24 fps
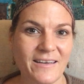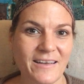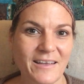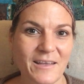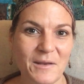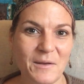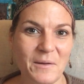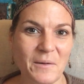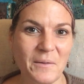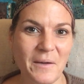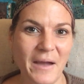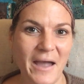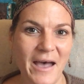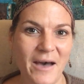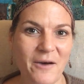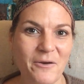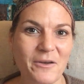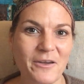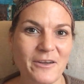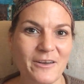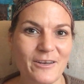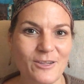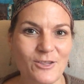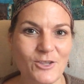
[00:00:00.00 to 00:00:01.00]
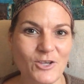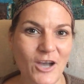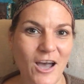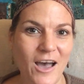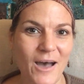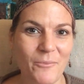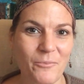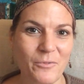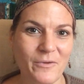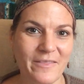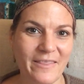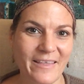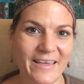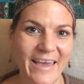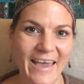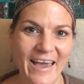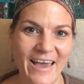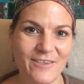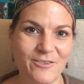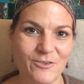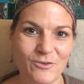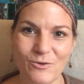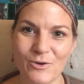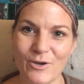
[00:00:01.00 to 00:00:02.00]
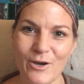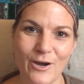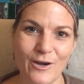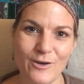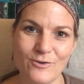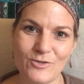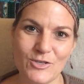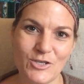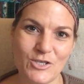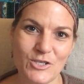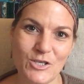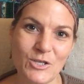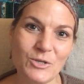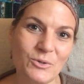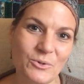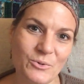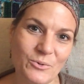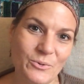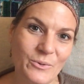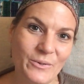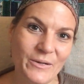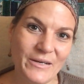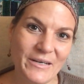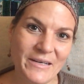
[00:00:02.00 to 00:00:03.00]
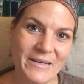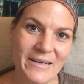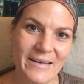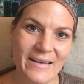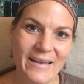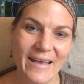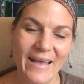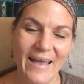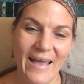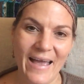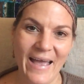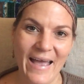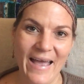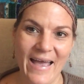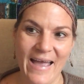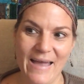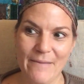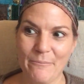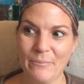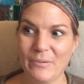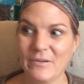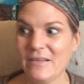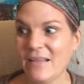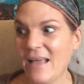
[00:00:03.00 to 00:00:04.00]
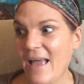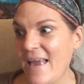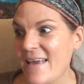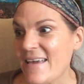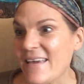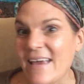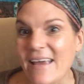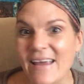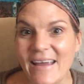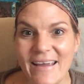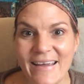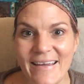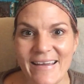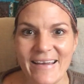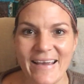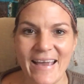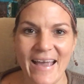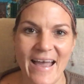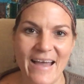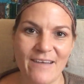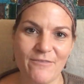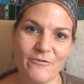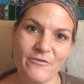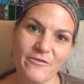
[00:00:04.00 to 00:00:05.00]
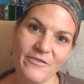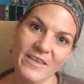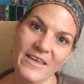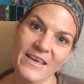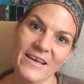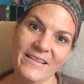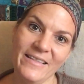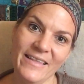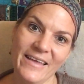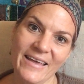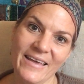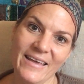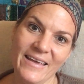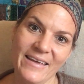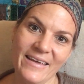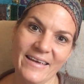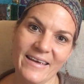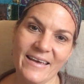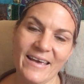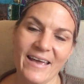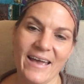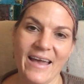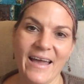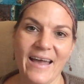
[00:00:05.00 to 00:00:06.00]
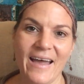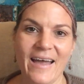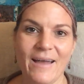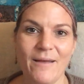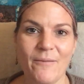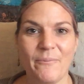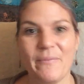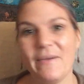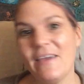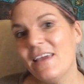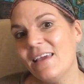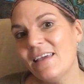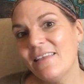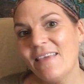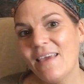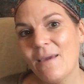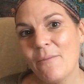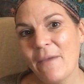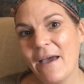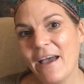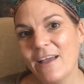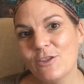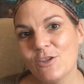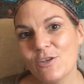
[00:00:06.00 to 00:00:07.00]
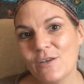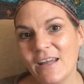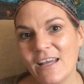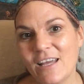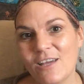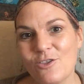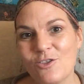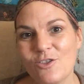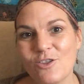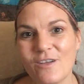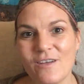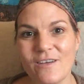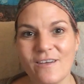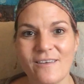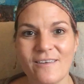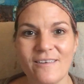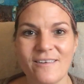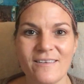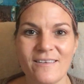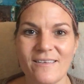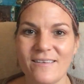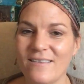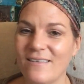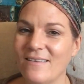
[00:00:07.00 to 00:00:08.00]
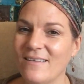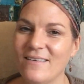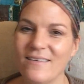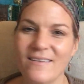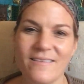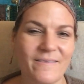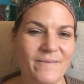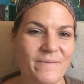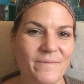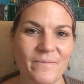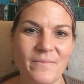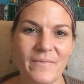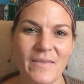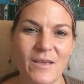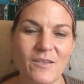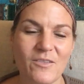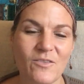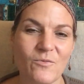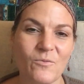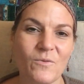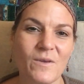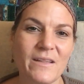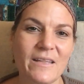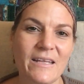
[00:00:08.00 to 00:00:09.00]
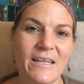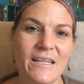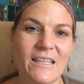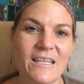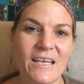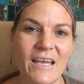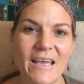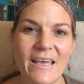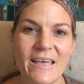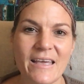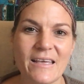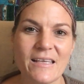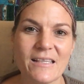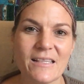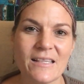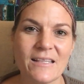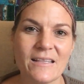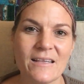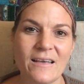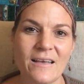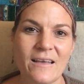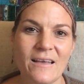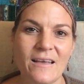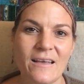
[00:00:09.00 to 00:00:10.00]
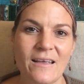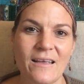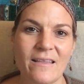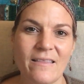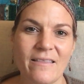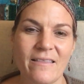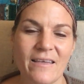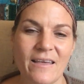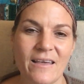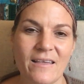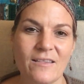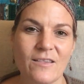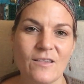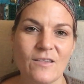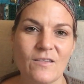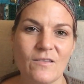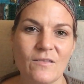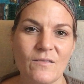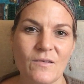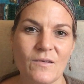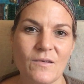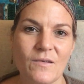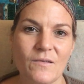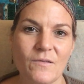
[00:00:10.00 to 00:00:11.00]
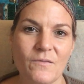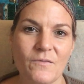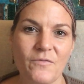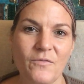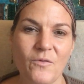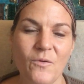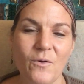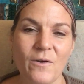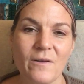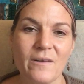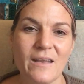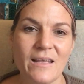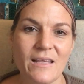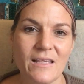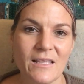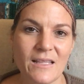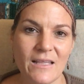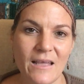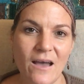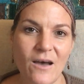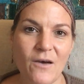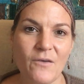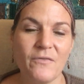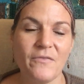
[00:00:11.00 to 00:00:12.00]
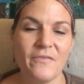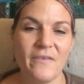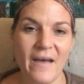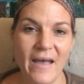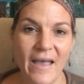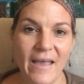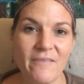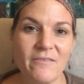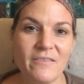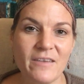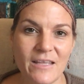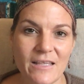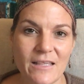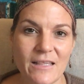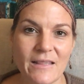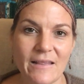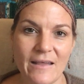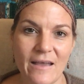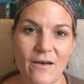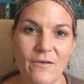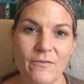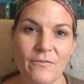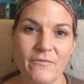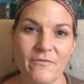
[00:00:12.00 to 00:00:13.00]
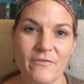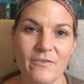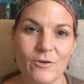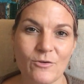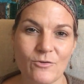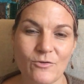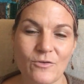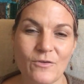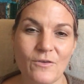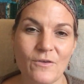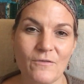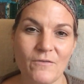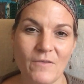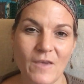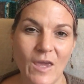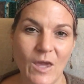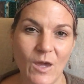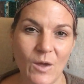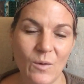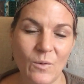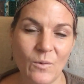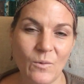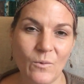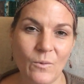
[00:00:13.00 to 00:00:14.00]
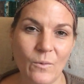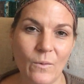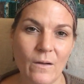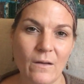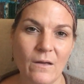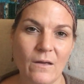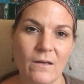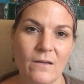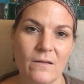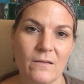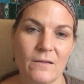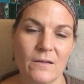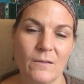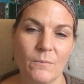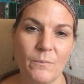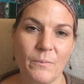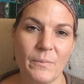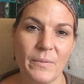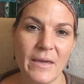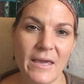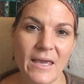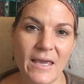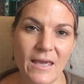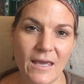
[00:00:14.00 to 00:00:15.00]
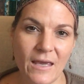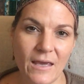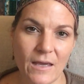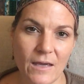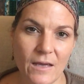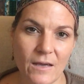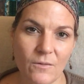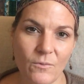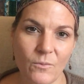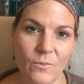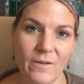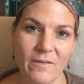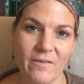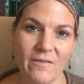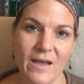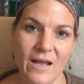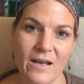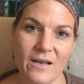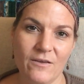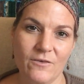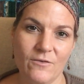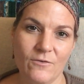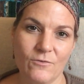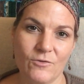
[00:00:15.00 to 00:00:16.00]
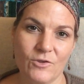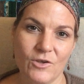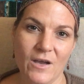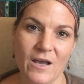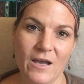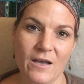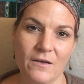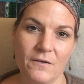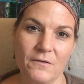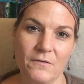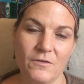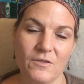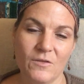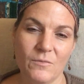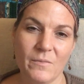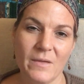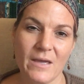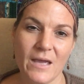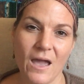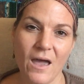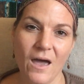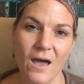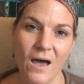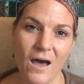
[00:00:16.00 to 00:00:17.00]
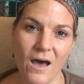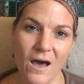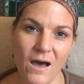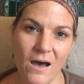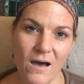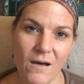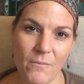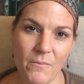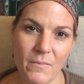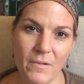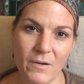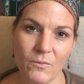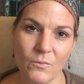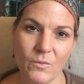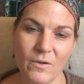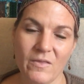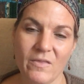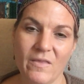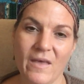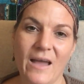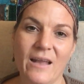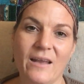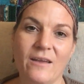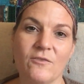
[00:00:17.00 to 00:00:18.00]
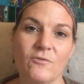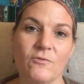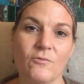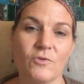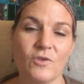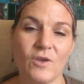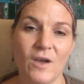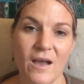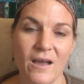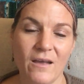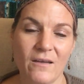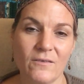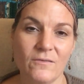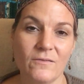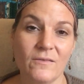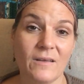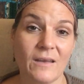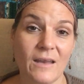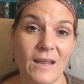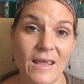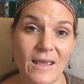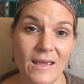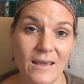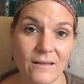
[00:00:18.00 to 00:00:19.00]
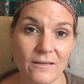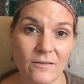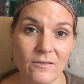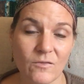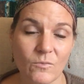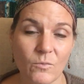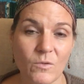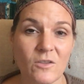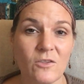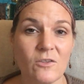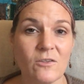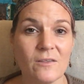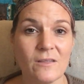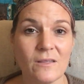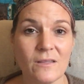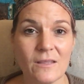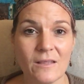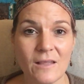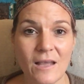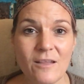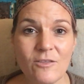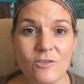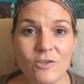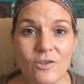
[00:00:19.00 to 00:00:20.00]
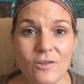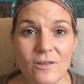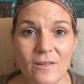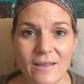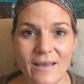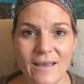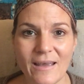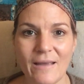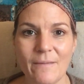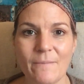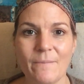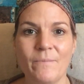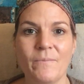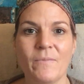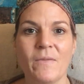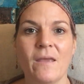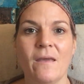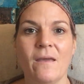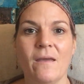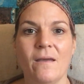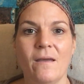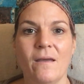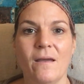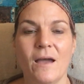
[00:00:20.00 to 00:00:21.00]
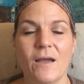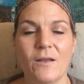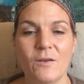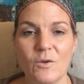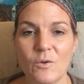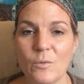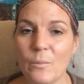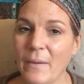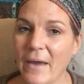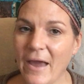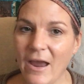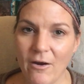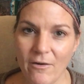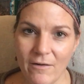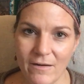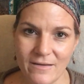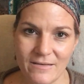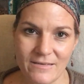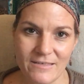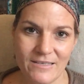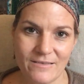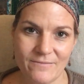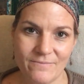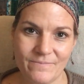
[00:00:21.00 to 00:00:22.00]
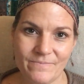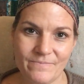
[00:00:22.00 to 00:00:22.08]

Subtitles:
You know, how good a job would the castle guard do at playing, at feeling, at being in the imagination? It really takes this 4D self, 5D self version of you to be with that inner child, to become what that inner child needs, which is essentially a new parent.